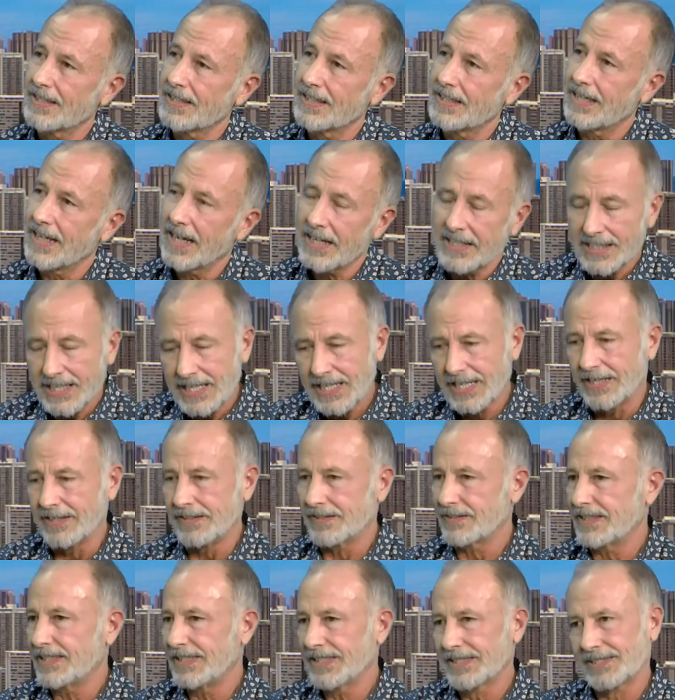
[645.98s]
Now again,
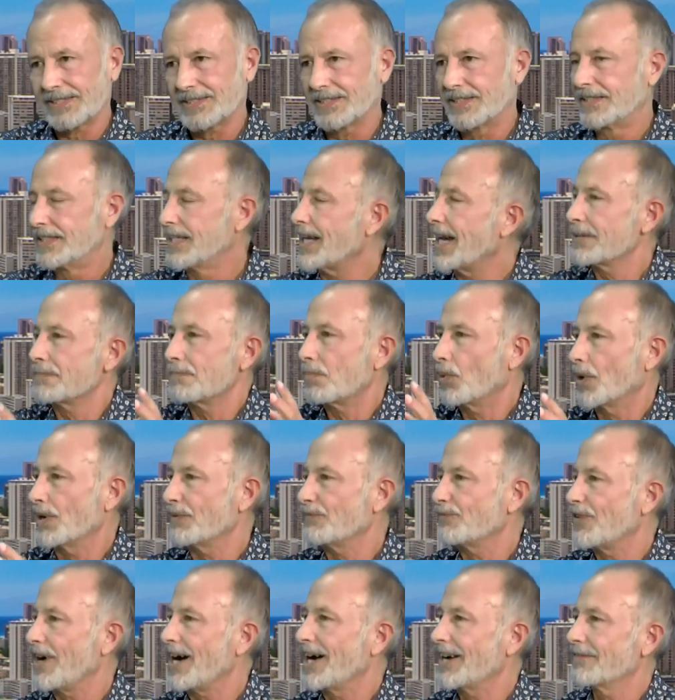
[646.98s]
it's
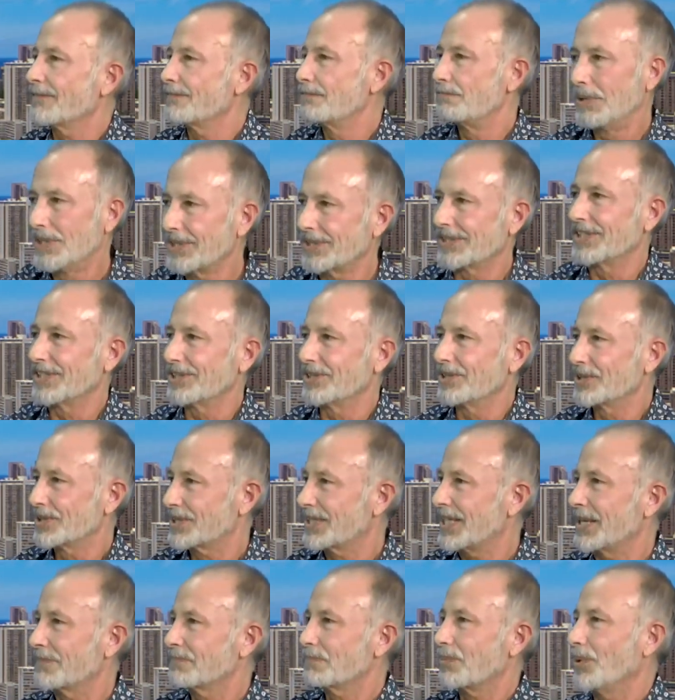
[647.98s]
9.5 billion or
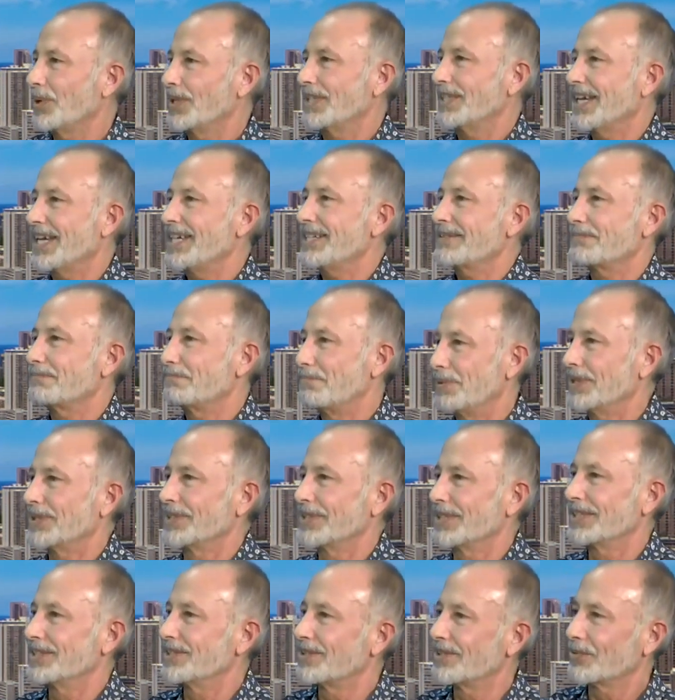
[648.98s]
10.8
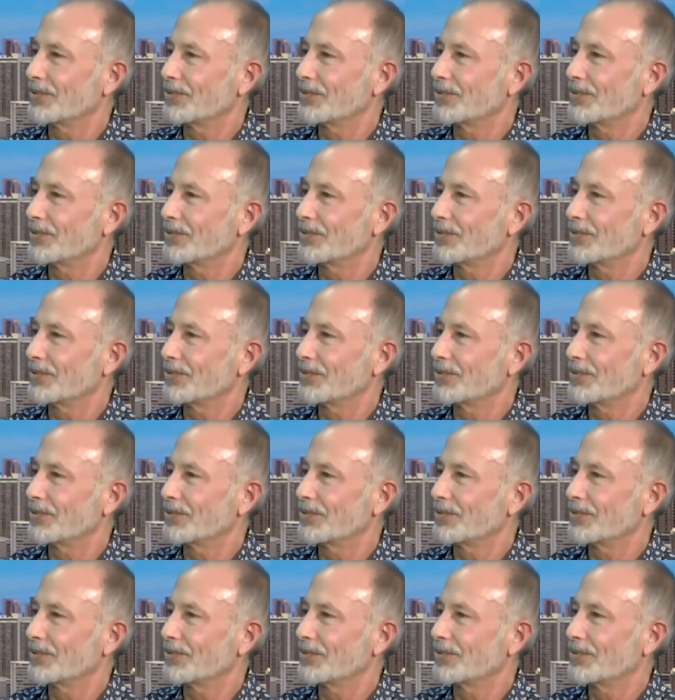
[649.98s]
billion, or